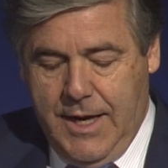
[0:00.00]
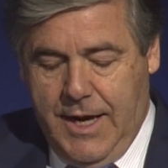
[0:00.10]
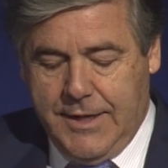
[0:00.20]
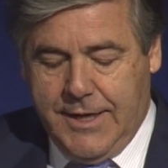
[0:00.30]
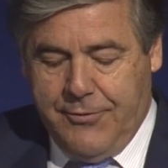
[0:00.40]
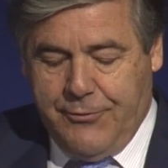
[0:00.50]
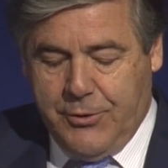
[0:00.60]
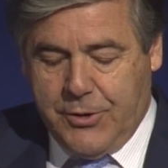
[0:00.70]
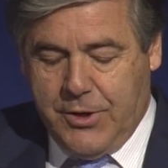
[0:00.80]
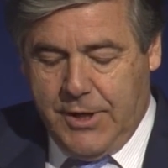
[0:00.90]
I
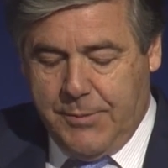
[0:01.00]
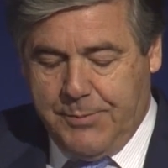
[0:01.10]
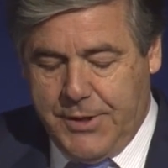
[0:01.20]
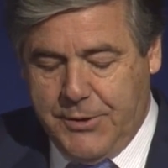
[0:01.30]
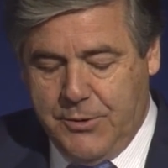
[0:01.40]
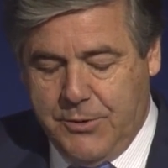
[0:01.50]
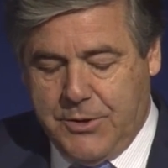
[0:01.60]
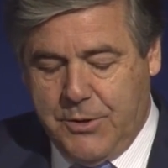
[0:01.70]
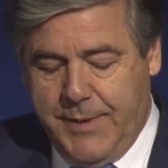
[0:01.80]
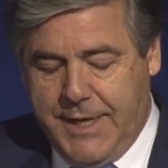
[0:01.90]
therefore call upon you
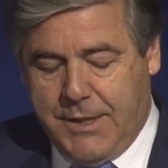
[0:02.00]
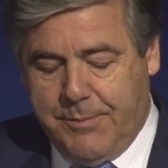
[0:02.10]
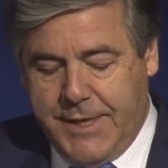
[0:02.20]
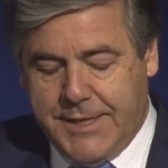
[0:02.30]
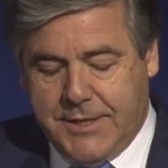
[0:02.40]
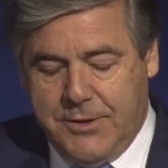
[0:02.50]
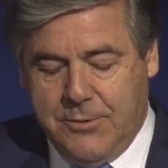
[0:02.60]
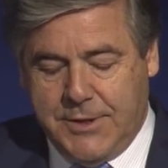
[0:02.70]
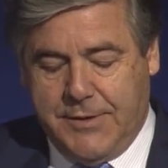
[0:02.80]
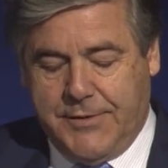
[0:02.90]
to make the best
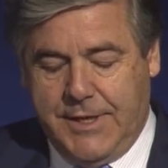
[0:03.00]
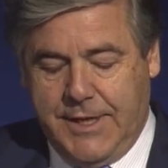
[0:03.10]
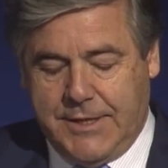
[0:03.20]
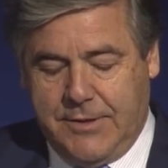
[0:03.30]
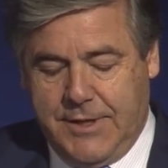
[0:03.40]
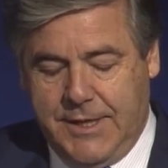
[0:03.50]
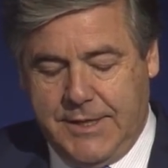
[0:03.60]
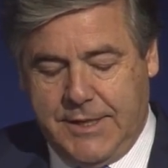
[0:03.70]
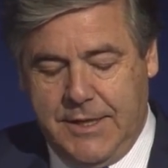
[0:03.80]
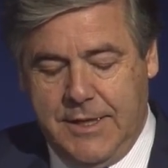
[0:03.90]
use of the next two
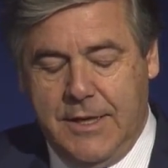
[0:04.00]
days,